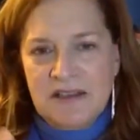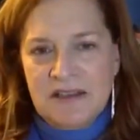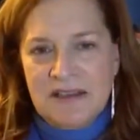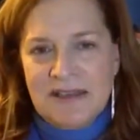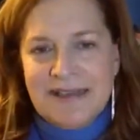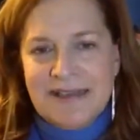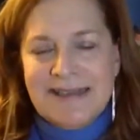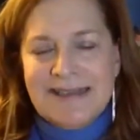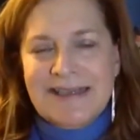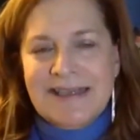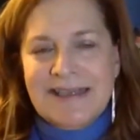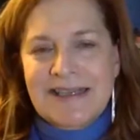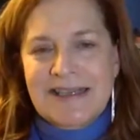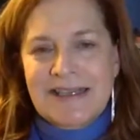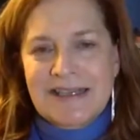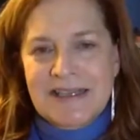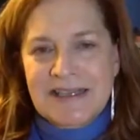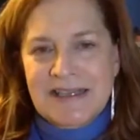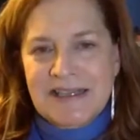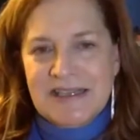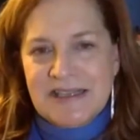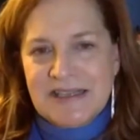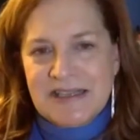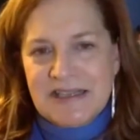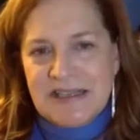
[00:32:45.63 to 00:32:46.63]

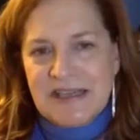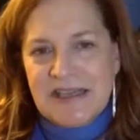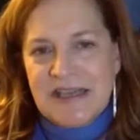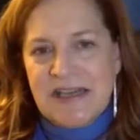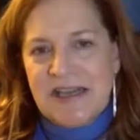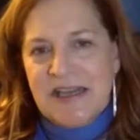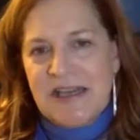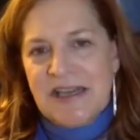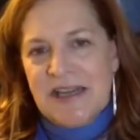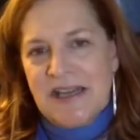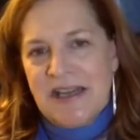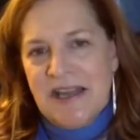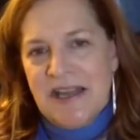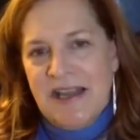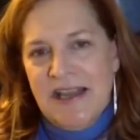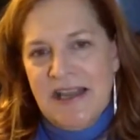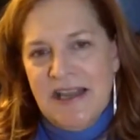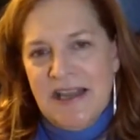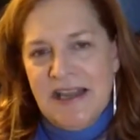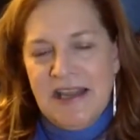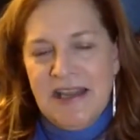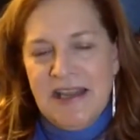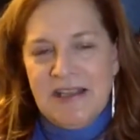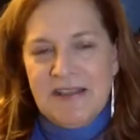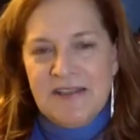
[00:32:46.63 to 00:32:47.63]
consistency
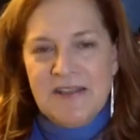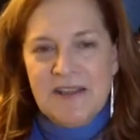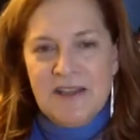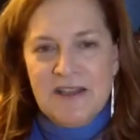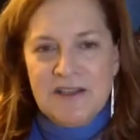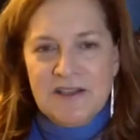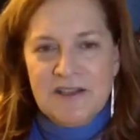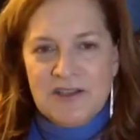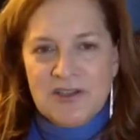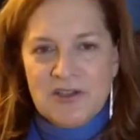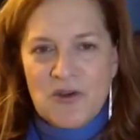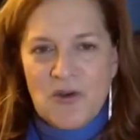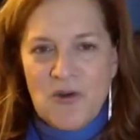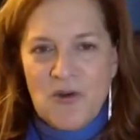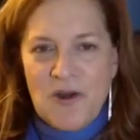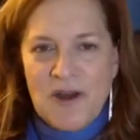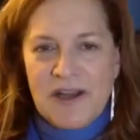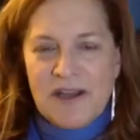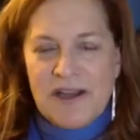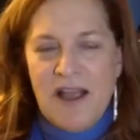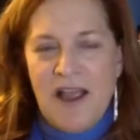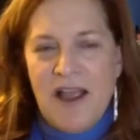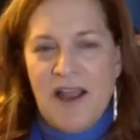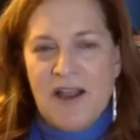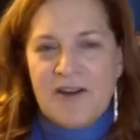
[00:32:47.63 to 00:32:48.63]
in the
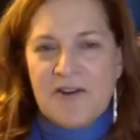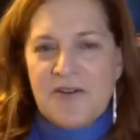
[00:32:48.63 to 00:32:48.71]
storyline,